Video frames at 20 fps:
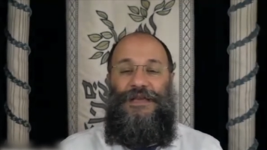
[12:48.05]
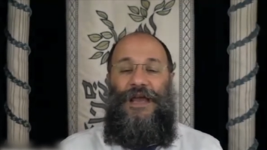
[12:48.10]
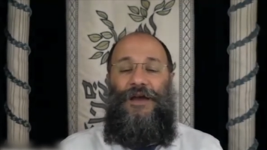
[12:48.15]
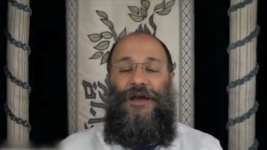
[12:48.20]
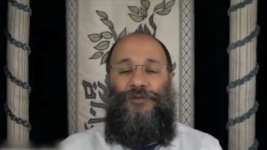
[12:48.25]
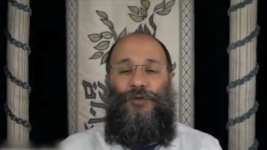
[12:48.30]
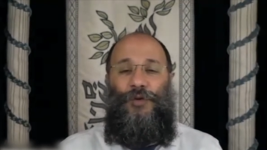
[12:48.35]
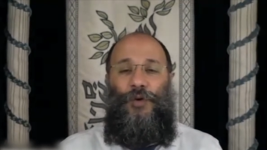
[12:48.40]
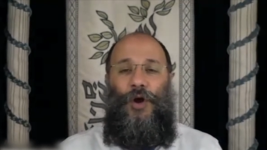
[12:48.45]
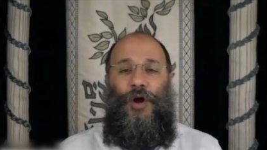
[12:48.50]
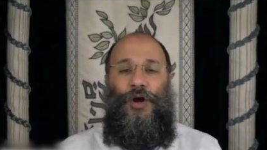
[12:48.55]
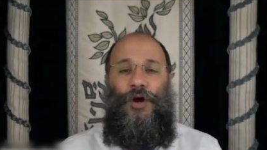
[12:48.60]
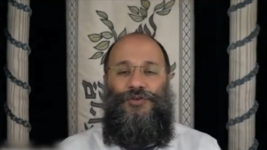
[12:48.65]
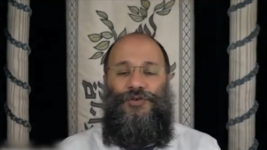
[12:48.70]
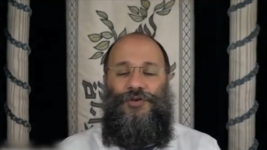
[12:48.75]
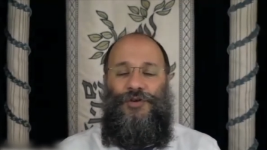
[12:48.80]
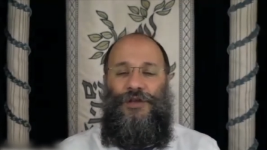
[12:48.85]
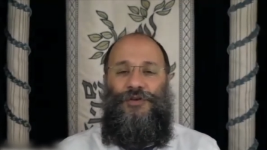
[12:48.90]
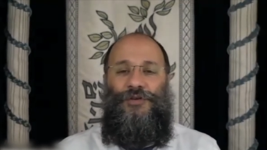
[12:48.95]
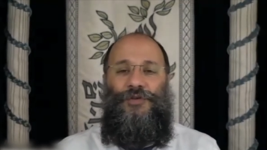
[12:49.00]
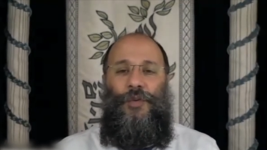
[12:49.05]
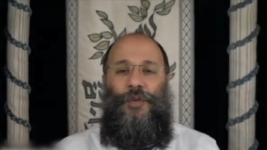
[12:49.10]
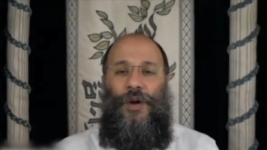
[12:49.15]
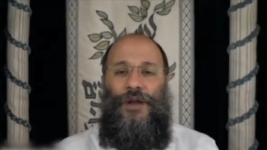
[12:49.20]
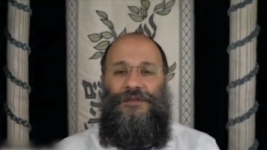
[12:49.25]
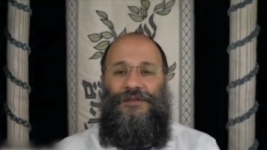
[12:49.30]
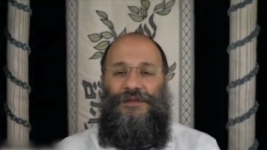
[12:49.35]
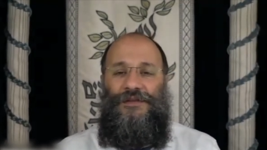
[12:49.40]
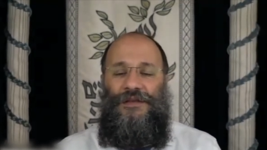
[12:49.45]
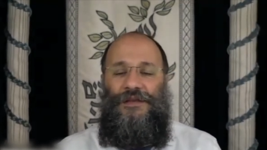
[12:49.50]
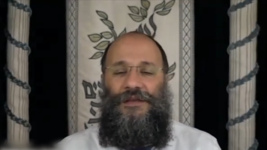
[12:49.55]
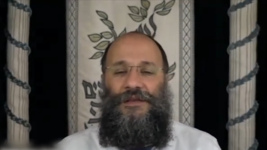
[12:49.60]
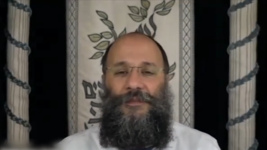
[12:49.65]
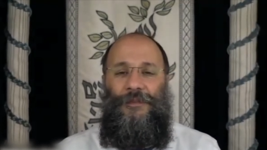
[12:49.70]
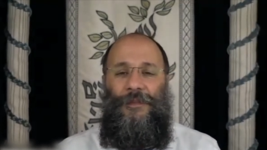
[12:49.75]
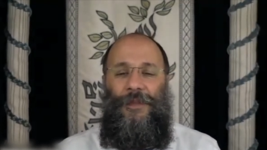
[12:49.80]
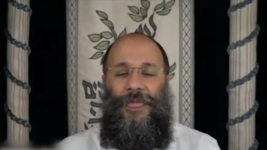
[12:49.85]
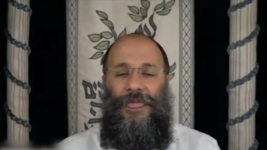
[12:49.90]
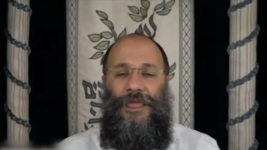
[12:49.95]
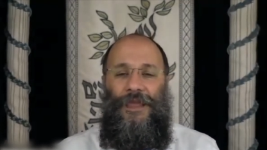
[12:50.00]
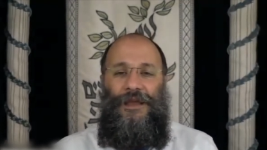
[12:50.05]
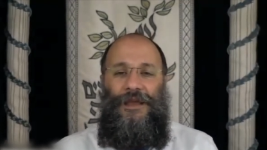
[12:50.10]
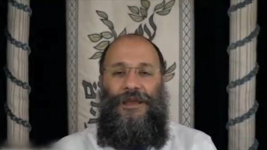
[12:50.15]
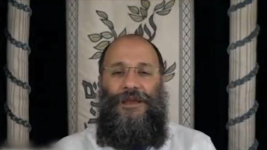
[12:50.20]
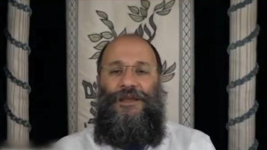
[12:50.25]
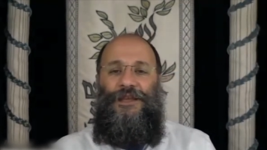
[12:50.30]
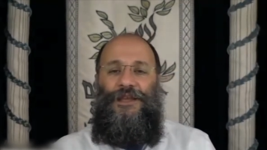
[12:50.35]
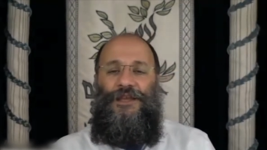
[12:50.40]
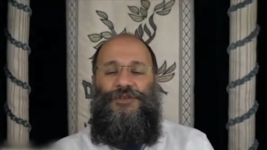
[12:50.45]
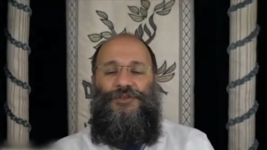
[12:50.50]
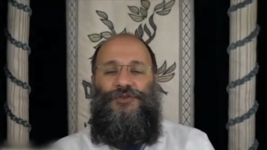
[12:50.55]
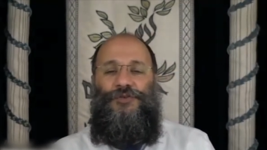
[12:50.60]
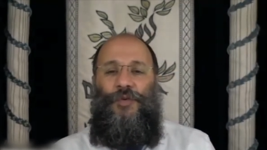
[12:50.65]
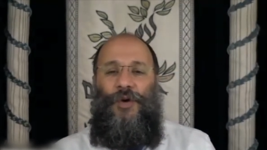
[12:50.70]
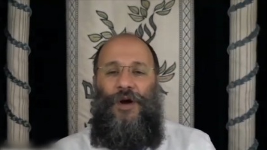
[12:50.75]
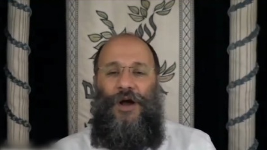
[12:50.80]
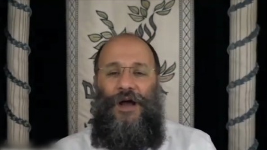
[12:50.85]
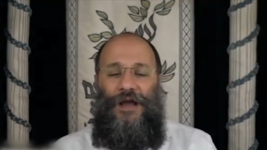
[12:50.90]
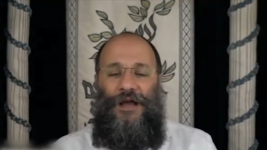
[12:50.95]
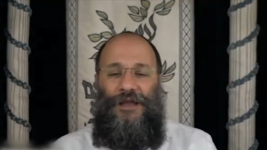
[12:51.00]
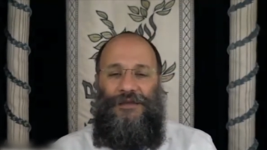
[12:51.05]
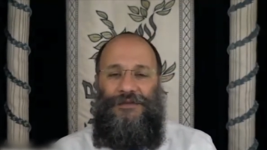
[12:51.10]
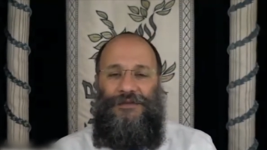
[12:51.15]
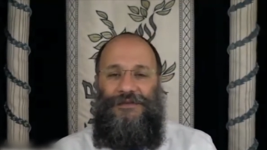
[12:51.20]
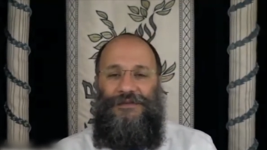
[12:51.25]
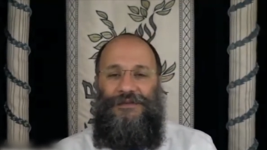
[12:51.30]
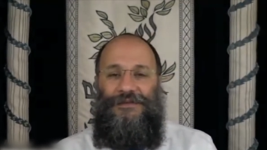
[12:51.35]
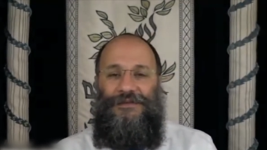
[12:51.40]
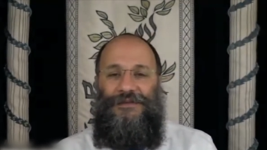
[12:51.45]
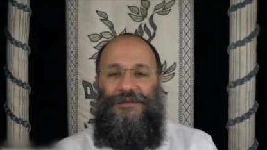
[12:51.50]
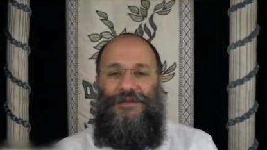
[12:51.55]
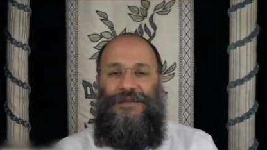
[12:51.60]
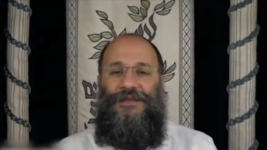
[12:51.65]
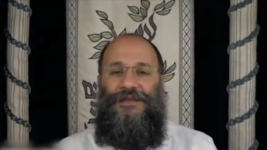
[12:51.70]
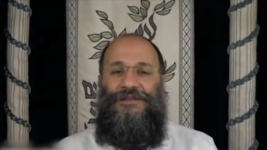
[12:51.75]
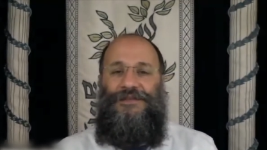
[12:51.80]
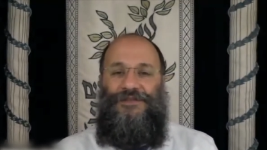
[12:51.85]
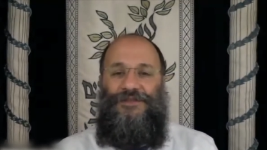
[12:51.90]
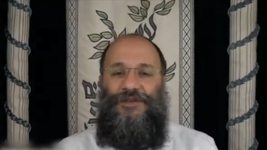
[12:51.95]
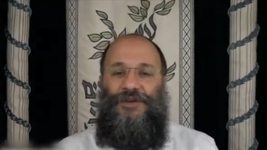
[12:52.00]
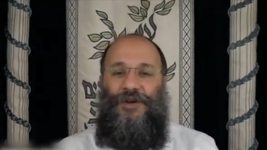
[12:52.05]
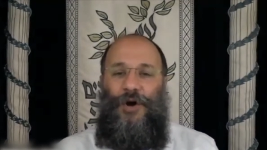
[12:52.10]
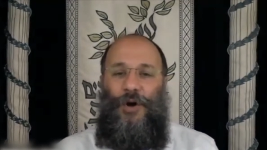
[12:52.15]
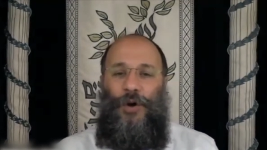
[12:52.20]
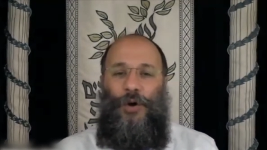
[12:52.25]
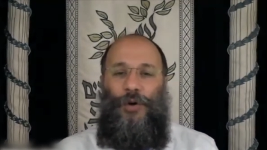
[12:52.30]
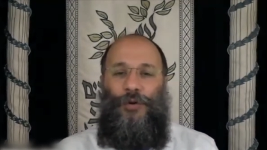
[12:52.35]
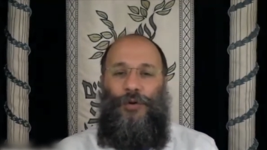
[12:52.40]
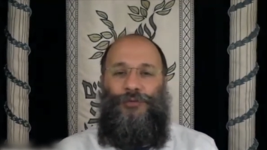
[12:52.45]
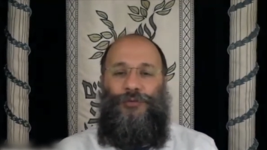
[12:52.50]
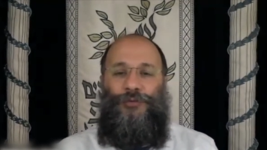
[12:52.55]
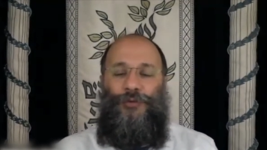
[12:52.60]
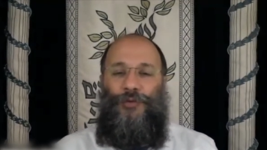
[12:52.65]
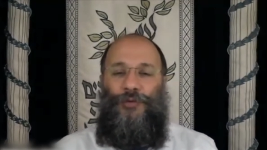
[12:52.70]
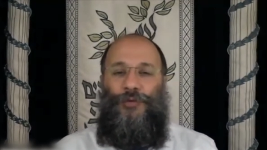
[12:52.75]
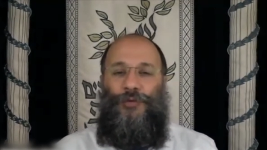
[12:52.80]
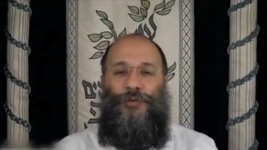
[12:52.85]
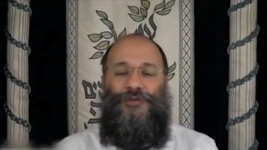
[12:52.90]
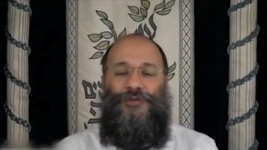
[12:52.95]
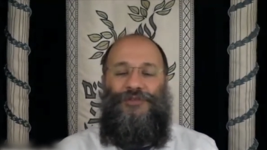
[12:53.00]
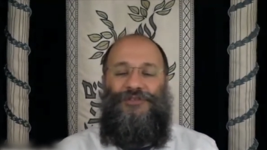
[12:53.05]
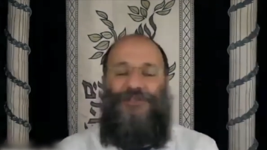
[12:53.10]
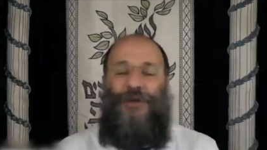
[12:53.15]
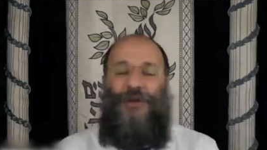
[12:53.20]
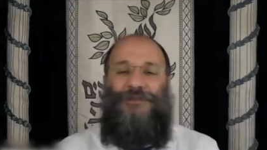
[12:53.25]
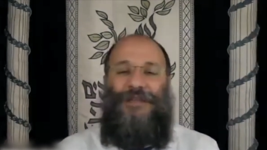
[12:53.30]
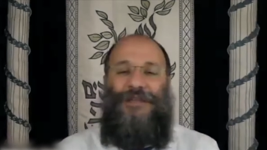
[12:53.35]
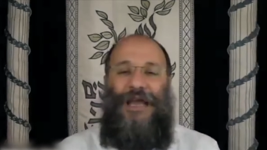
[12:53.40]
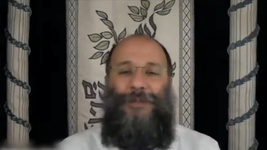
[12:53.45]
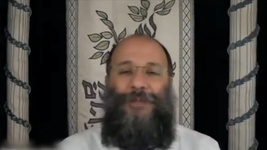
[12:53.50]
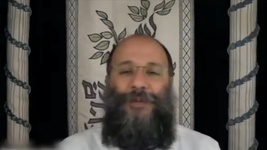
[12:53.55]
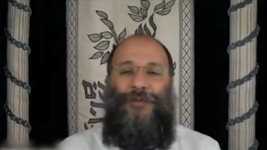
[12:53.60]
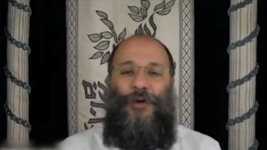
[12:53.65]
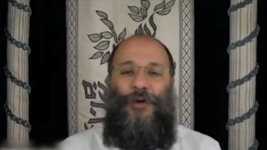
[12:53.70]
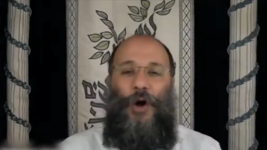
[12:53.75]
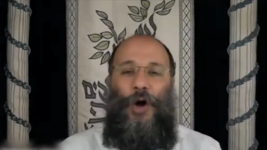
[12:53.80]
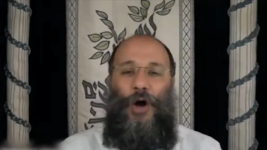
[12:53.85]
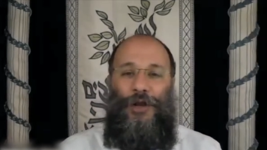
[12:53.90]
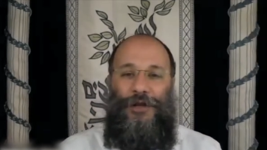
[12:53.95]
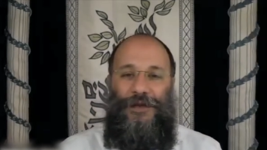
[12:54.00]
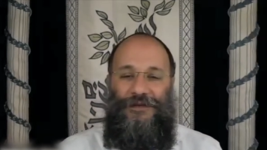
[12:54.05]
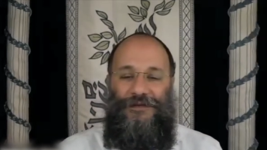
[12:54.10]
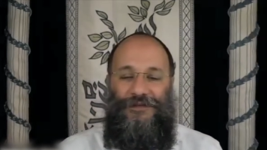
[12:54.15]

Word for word: After 120, each one needs to go through some type of audit.